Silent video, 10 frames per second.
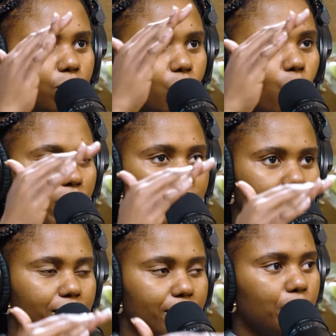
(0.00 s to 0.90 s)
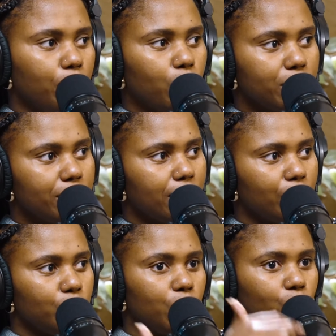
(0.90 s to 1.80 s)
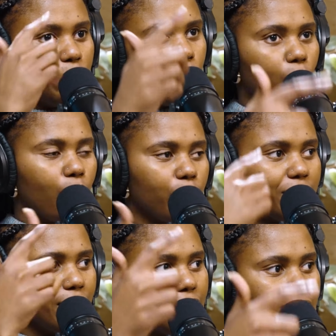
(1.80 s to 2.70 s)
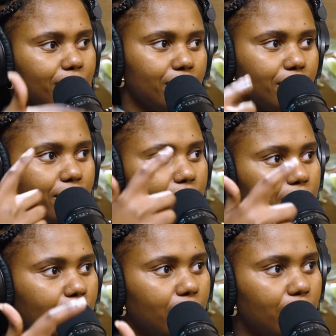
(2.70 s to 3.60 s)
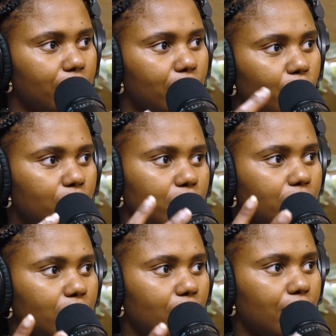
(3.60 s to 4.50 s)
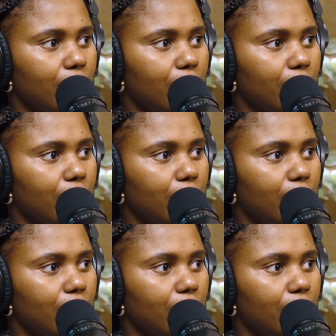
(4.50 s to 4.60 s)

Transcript: what is important? How do we reprioritize, you know, our